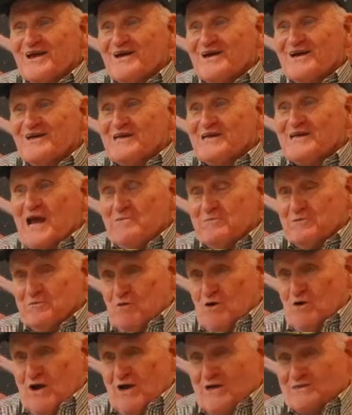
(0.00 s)
James
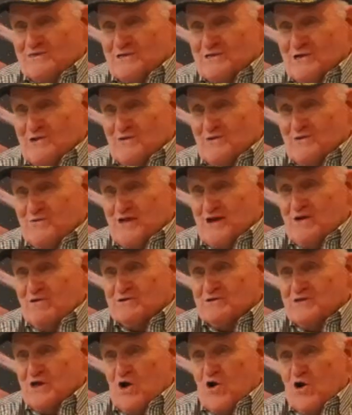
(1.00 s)
Brown sold. That
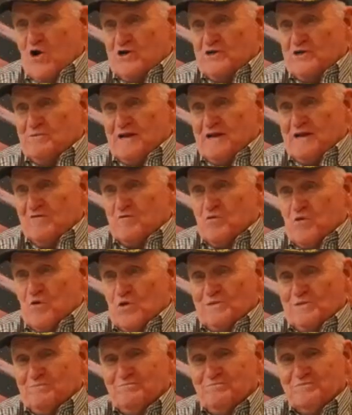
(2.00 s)
was the argument every
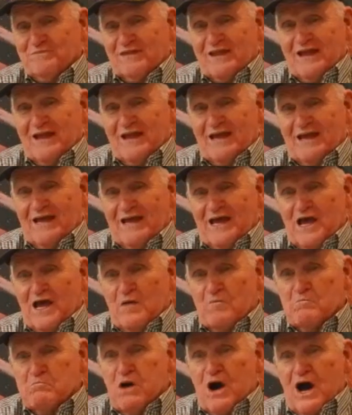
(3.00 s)
morning.
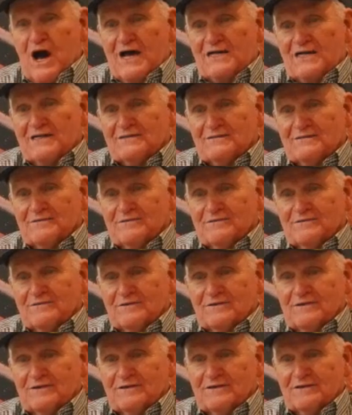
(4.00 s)
But
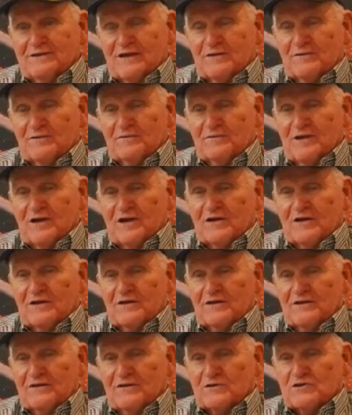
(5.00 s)

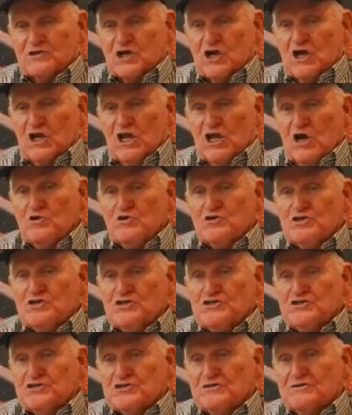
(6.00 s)
there's a
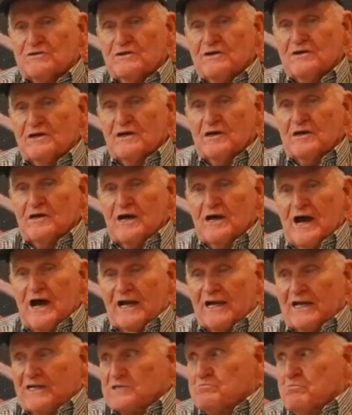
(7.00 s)
closest, and
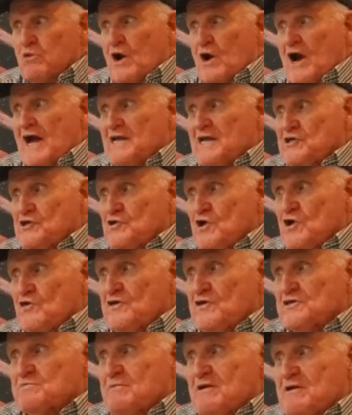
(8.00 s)
I guess, Brian, you know
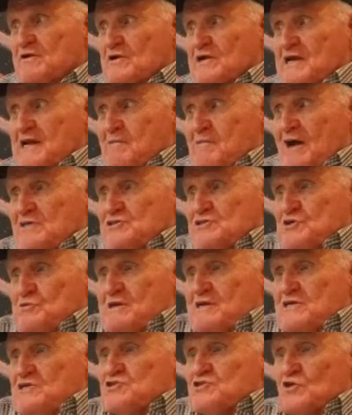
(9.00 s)
this better than anybody. You've
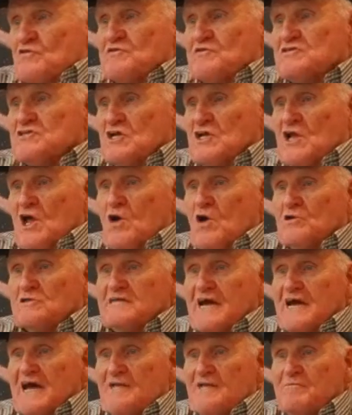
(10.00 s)
been in service a long
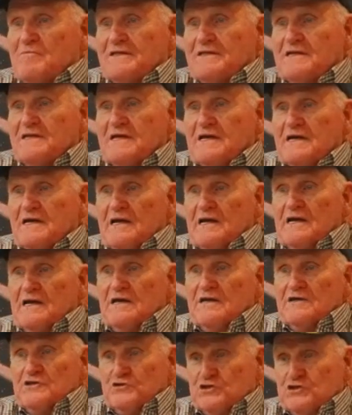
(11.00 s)
time, and
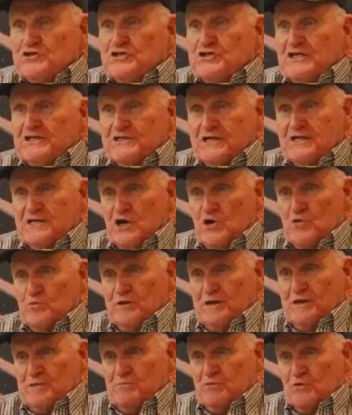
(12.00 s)
you just get to know
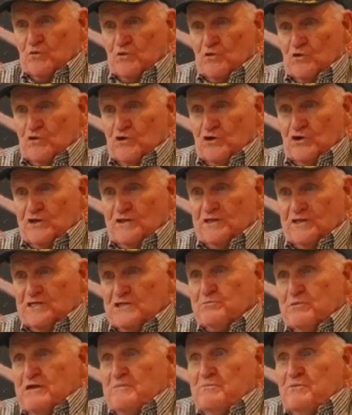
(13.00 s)
people real good.
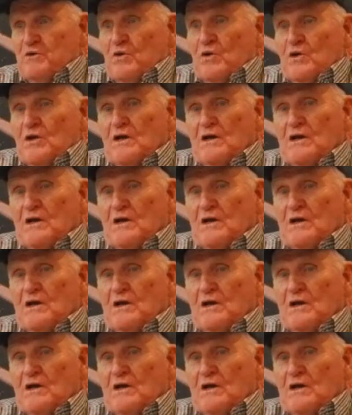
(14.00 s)
These people,